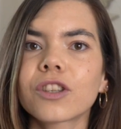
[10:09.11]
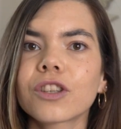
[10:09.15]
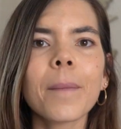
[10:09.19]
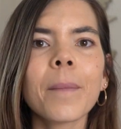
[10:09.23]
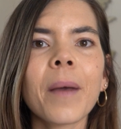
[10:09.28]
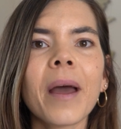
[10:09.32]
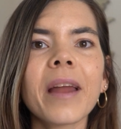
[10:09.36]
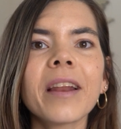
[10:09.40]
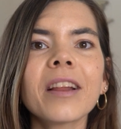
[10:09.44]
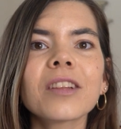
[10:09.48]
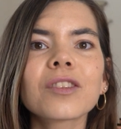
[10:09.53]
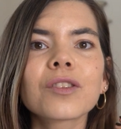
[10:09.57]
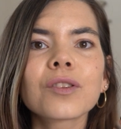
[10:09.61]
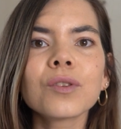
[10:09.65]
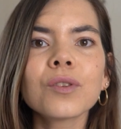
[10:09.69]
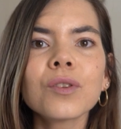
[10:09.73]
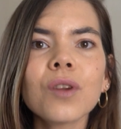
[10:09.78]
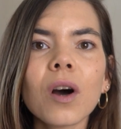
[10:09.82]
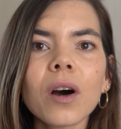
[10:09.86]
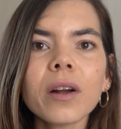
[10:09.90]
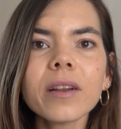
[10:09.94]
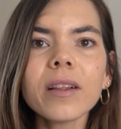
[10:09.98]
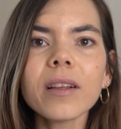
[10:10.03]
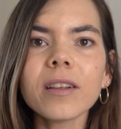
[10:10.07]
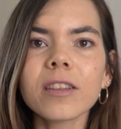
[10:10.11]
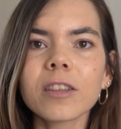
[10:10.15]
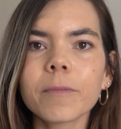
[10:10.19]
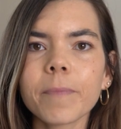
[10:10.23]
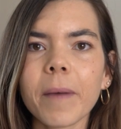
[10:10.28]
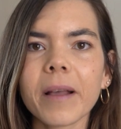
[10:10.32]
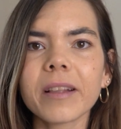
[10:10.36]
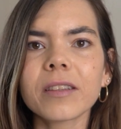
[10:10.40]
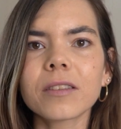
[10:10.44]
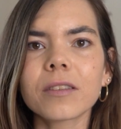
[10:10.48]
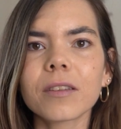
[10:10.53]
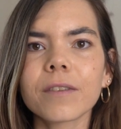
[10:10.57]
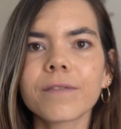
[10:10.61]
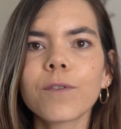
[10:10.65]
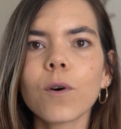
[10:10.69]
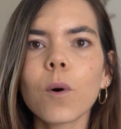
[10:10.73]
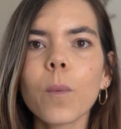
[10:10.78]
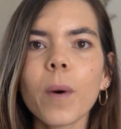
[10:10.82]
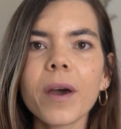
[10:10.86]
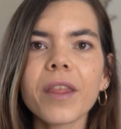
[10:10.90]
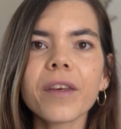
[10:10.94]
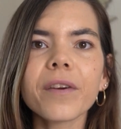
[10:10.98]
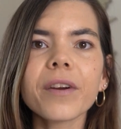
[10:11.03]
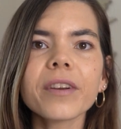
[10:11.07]
And it's not expensive,
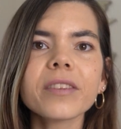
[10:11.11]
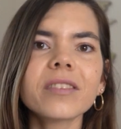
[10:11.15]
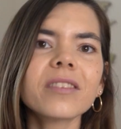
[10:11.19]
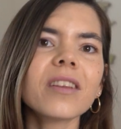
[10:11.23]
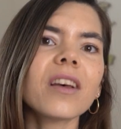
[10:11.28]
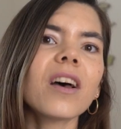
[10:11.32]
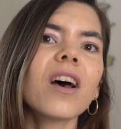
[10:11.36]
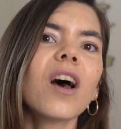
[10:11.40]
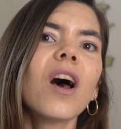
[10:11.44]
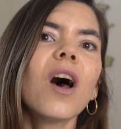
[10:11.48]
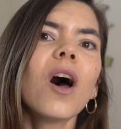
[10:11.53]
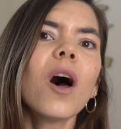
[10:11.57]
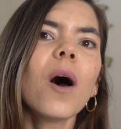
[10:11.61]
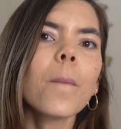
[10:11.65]
for whether it's a